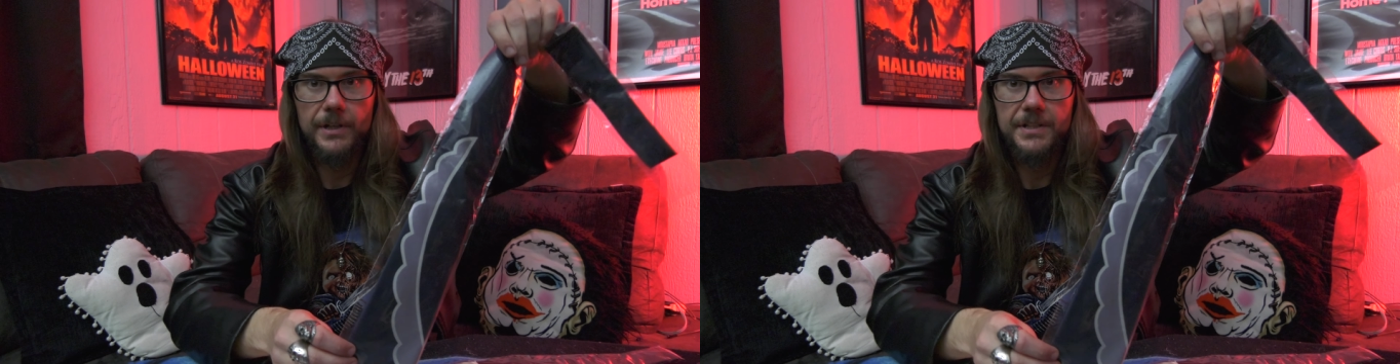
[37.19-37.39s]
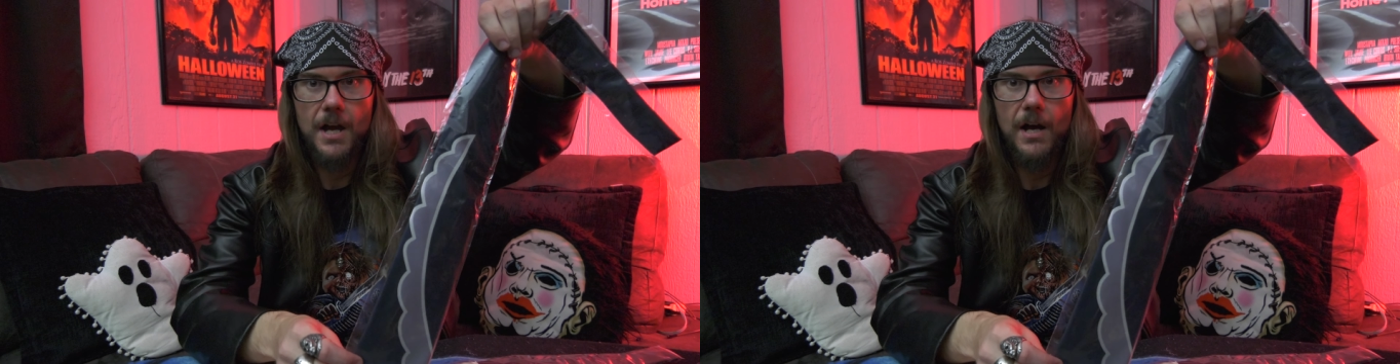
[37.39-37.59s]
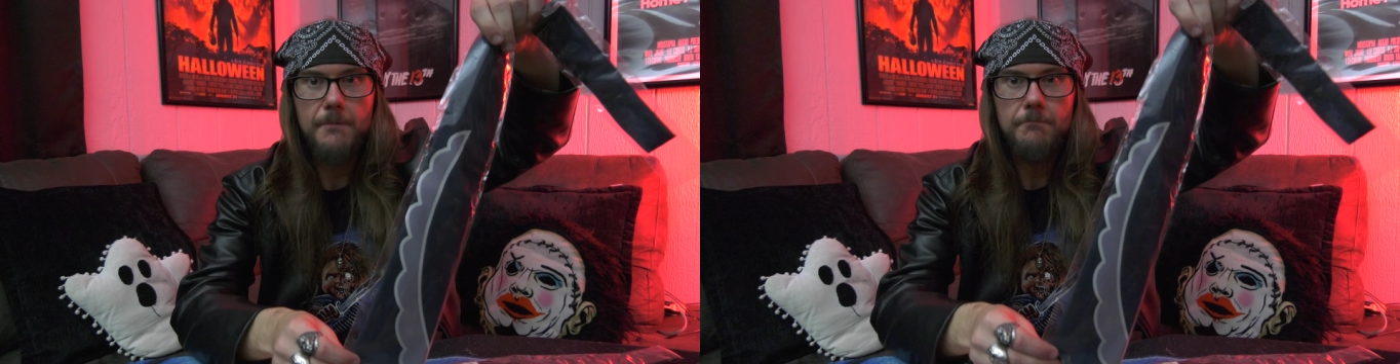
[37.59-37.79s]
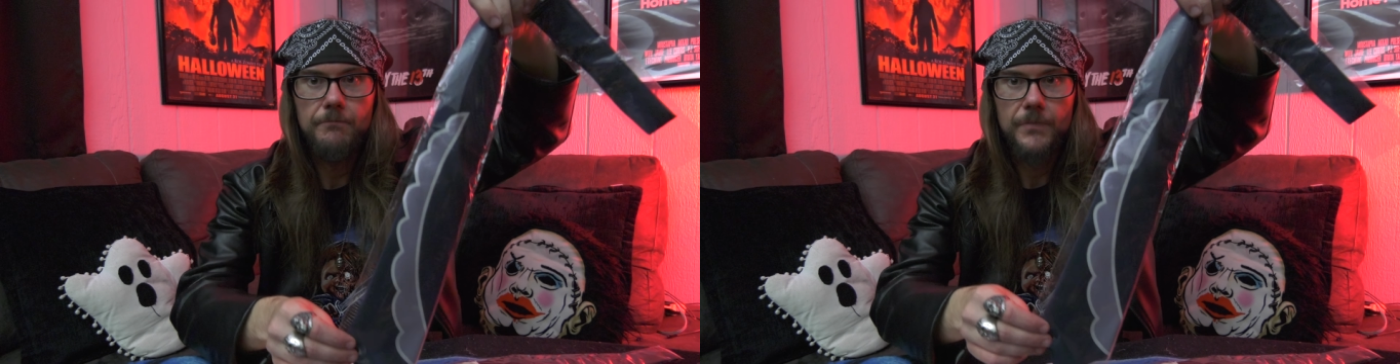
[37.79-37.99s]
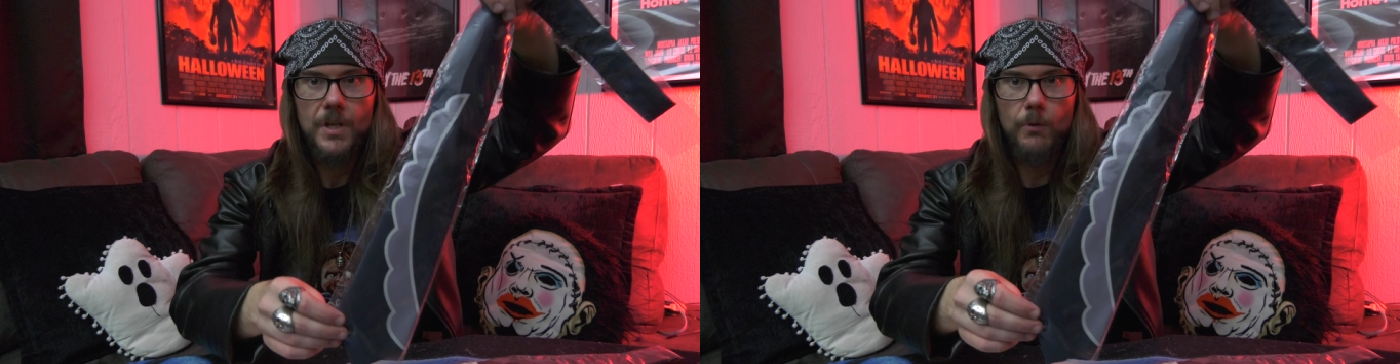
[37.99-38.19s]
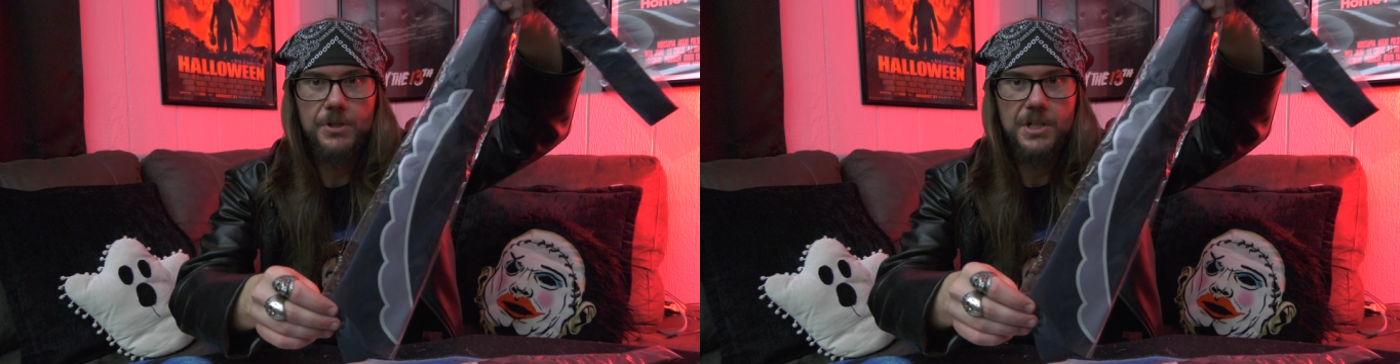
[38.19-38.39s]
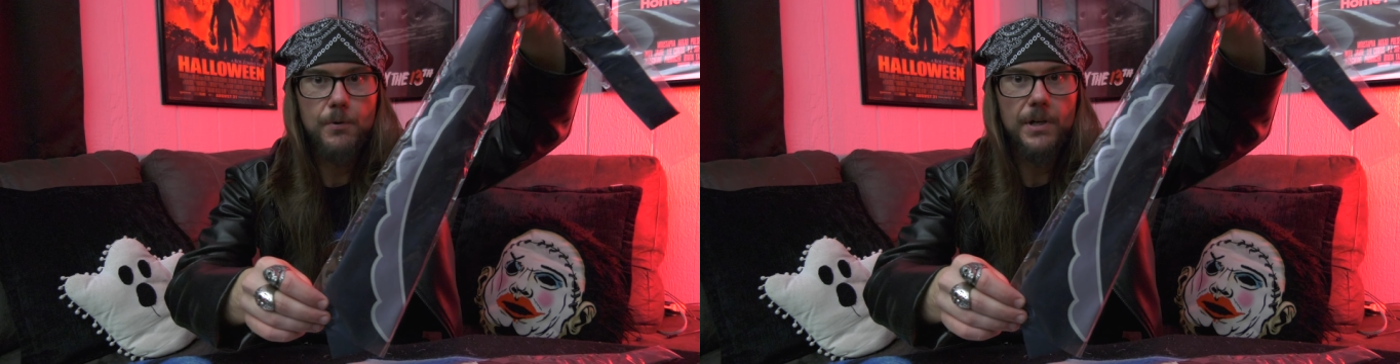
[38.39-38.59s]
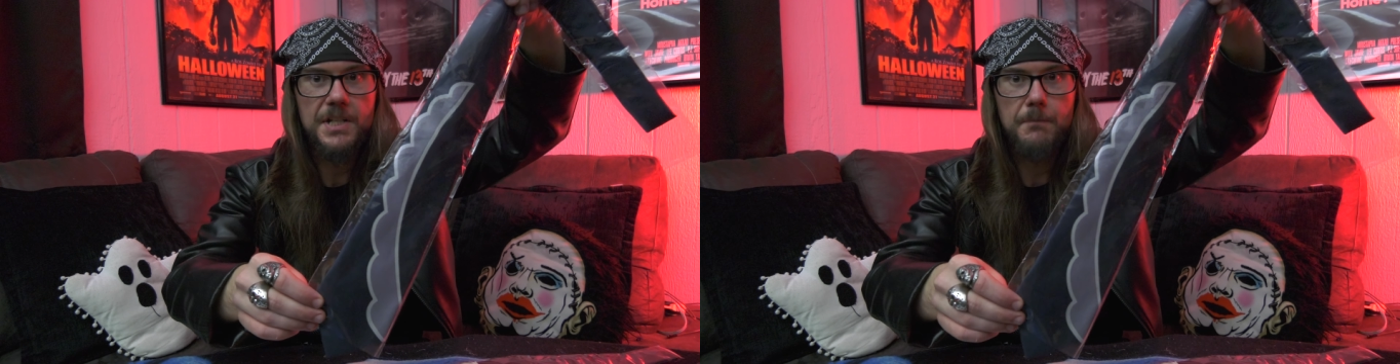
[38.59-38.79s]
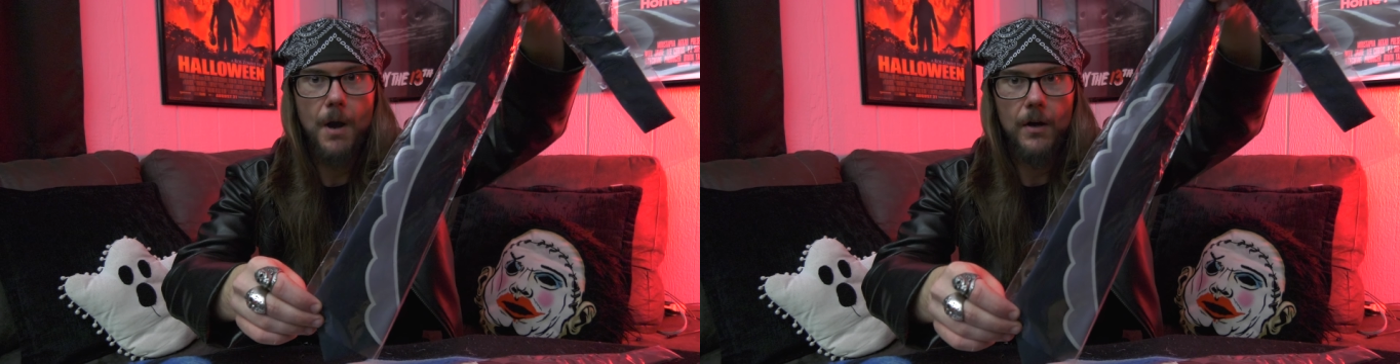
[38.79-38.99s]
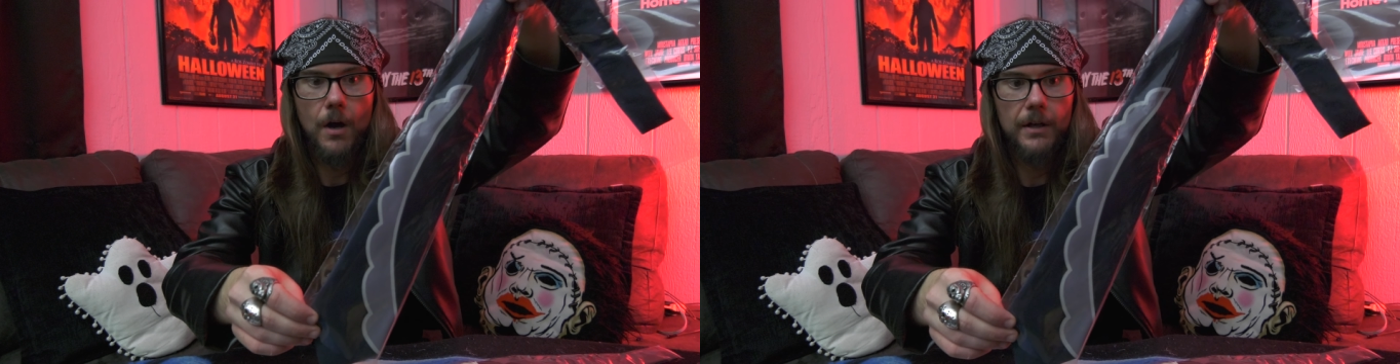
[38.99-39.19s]
tie, which is pretty
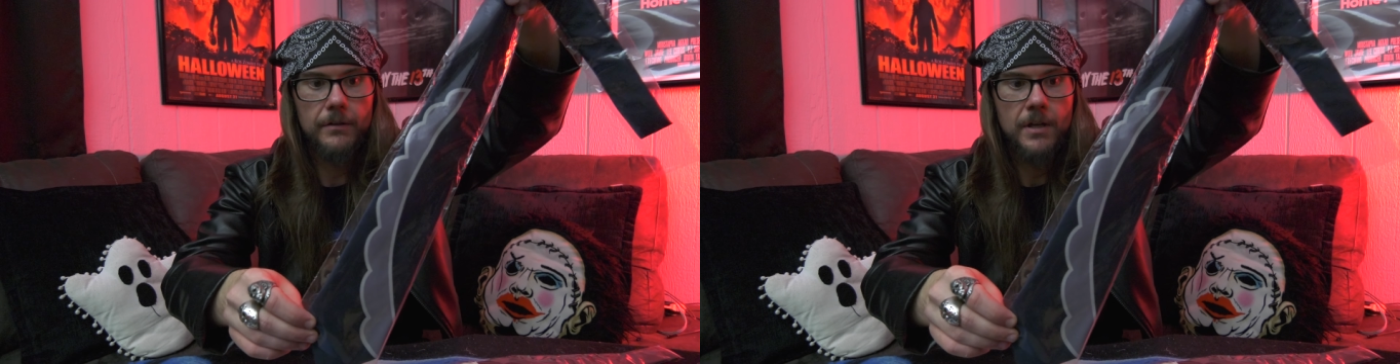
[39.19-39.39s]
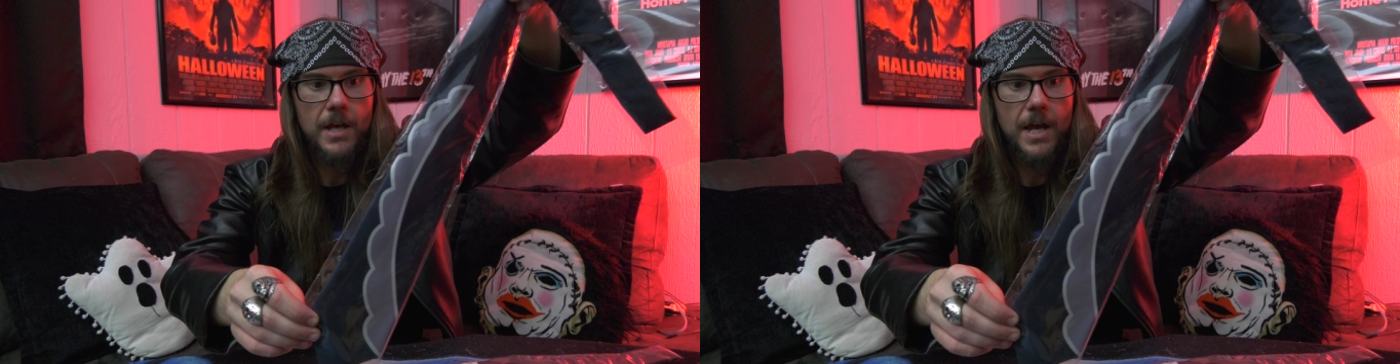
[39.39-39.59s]
spot on.